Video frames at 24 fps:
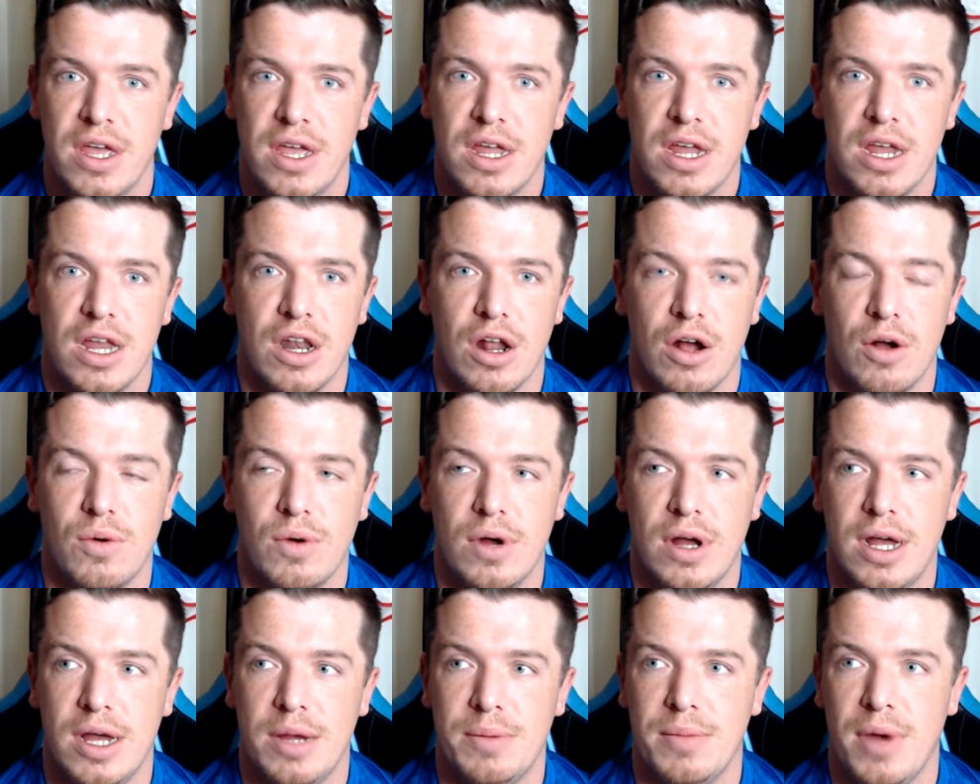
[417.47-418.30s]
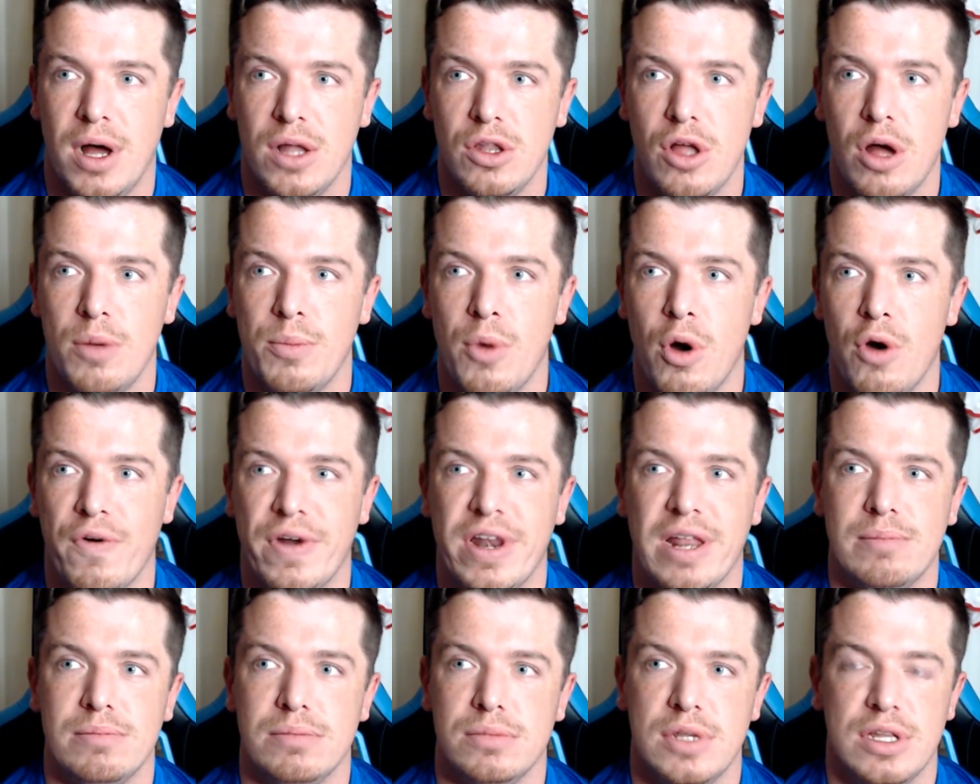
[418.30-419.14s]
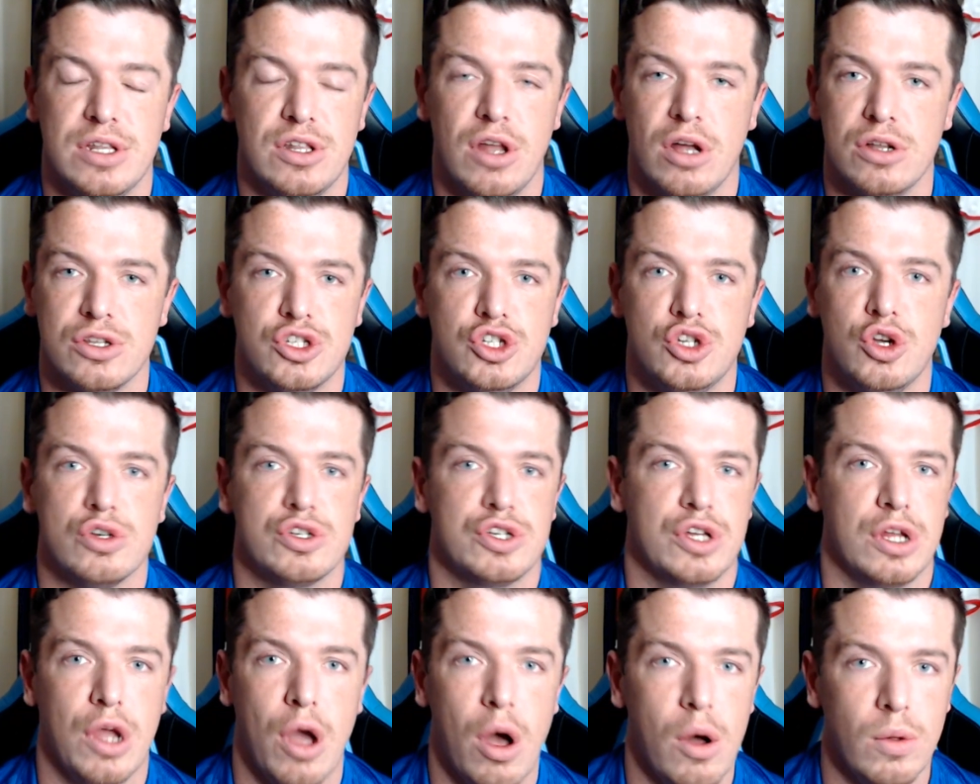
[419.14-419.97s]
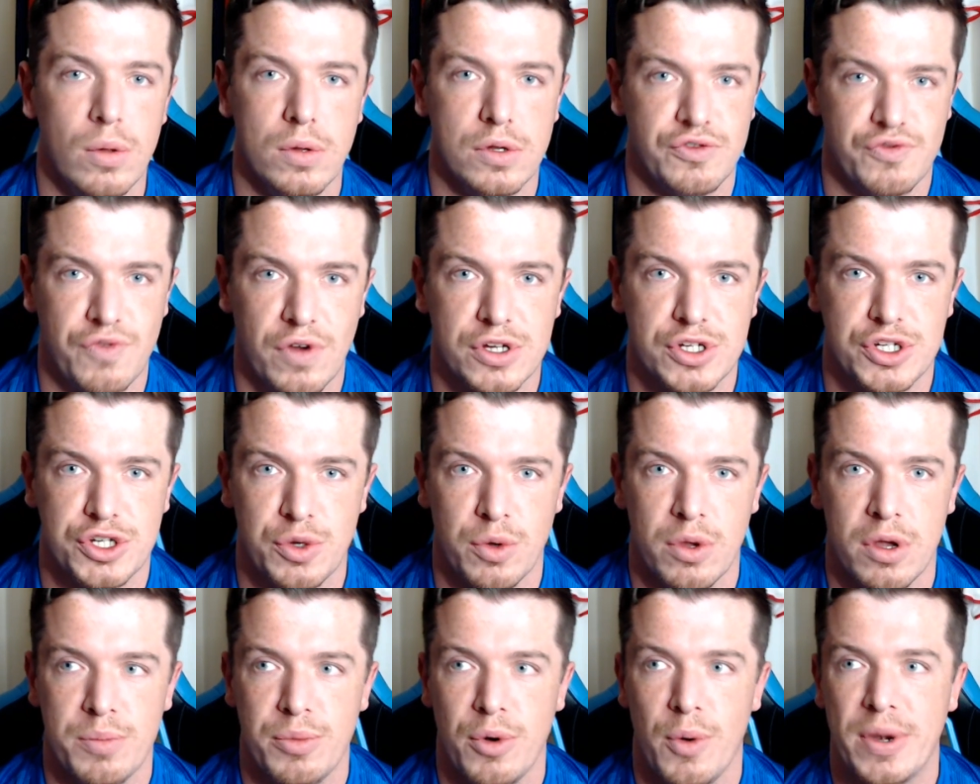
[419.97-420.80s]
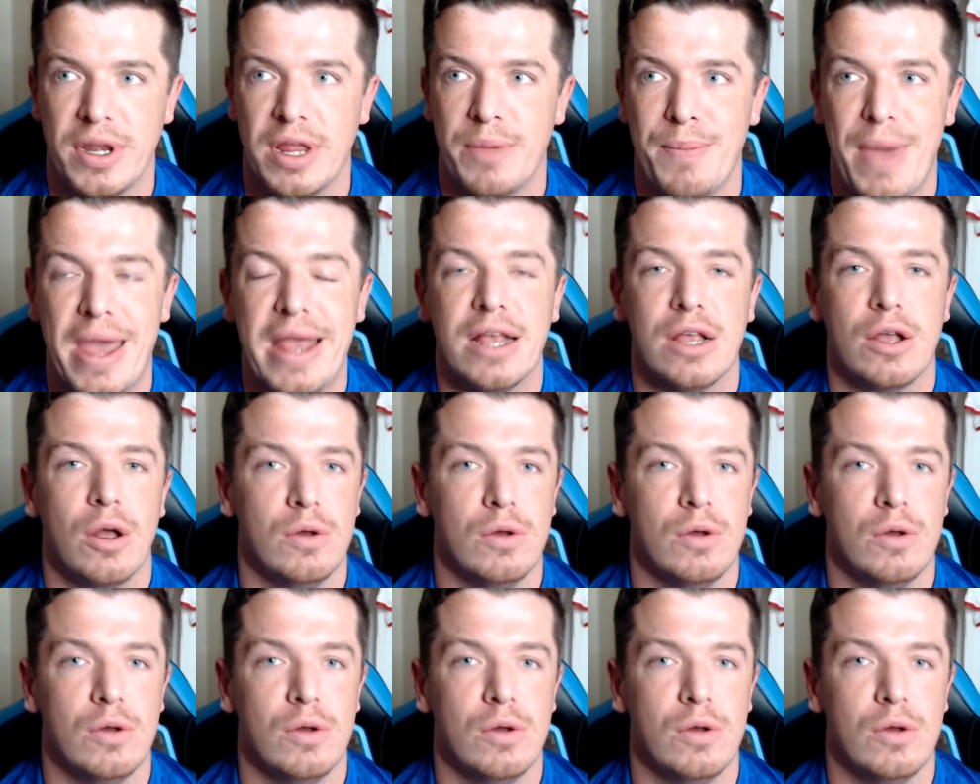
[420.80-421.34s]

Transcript: you know, um, a lot more in him, not just goals, Ross Stewart, but when your main goal